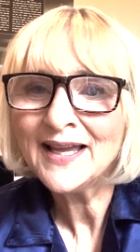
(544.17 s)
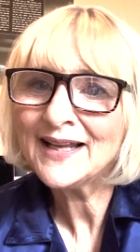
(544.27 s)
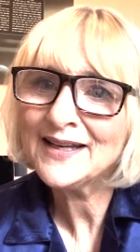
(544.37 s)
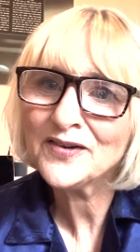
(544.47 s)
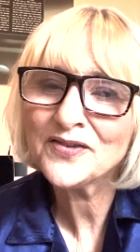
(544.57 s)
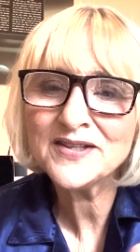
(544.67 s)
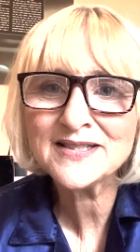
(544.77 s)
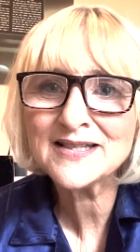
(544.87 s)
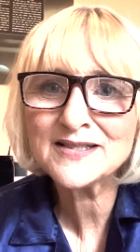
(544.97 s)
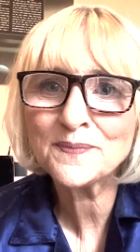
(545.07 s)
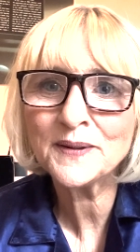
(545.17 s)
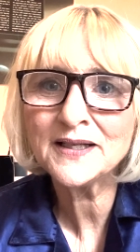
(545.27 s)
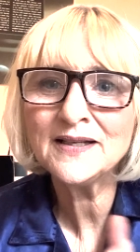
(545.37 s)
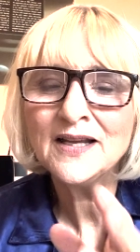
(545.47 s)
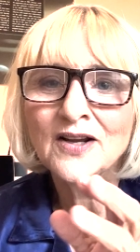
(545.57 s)
And here, this has
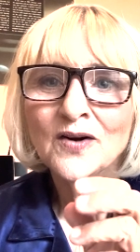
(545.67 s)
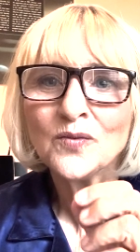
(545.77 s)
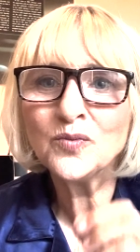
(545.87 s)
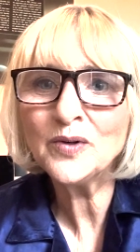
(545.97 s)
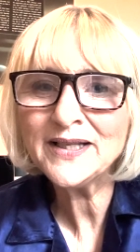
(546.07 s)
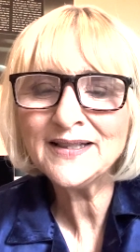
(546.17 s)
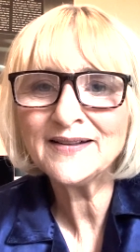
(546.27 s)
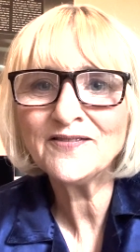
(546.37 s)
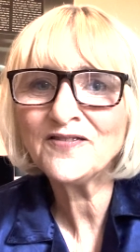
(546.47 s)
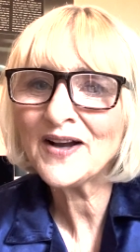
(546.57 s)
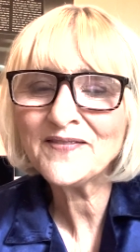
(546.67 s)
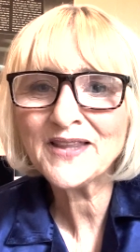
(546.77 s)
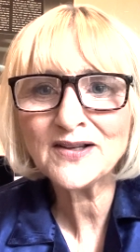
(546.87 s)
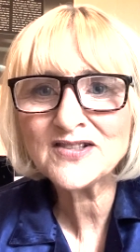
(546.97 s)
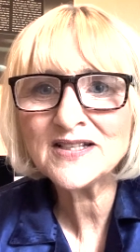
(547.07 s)
been written
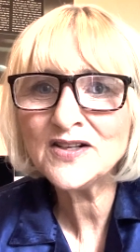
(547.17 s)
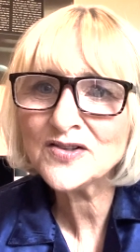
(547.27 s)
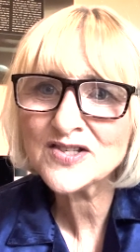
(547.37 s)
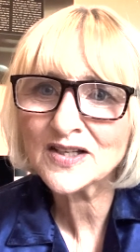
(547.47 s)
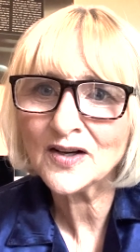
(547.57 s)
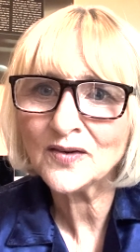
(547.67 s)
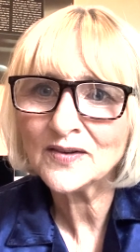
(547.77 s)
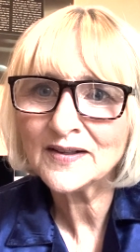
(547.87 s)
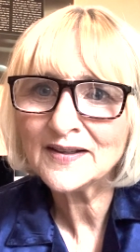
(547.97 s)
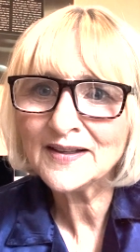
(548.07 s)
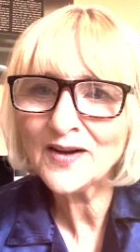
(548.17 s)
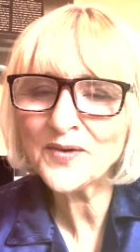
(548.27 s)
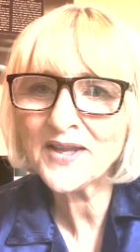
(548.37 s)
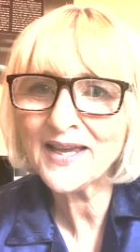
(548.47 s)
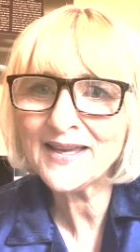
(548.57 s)
5,000 years ago,
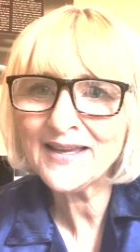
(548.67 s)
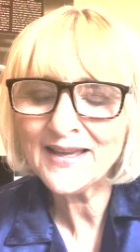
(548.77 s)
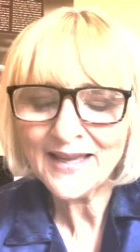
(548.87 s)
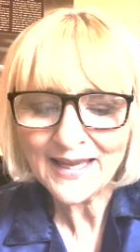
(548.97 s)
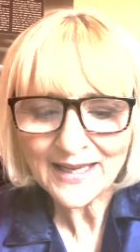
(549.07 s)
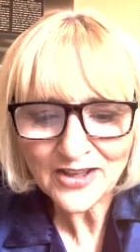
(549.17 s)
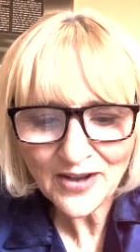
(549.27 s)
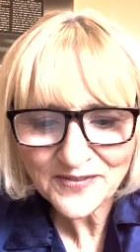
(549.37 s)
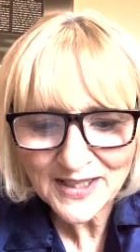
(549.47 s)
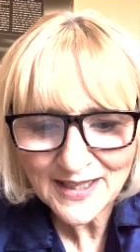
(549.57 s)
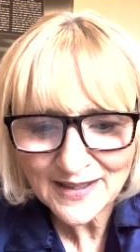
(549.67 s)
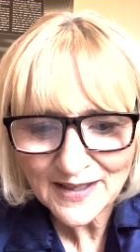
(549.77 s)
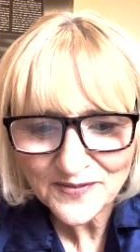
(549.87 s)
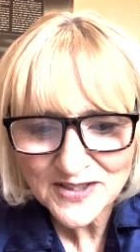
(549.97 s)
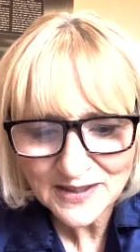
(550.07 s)
okay? You have to get
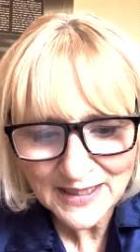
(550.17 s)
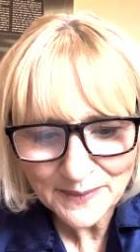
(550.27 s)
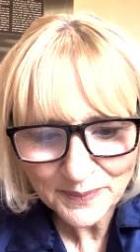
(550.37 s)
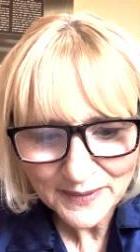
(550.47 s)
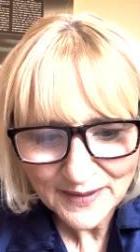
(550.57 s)
enough sleep.